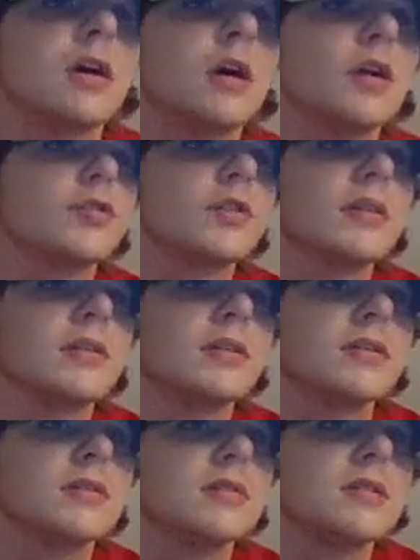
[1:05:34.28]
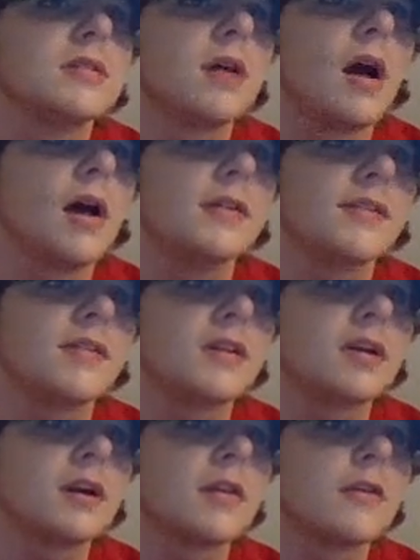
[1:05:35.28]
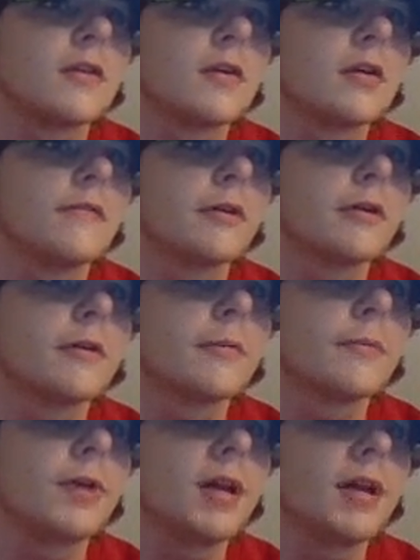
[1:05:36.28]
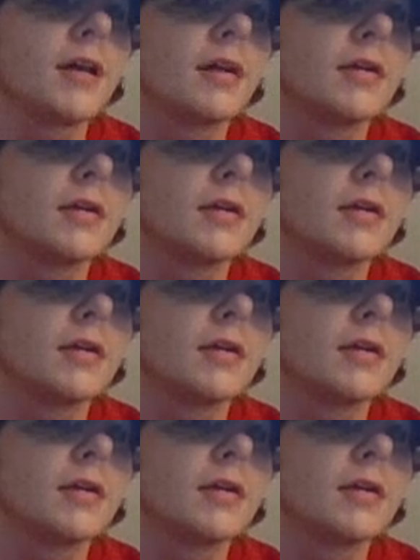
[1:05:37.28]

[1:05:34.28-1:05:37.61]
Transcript: the 179th overall pick,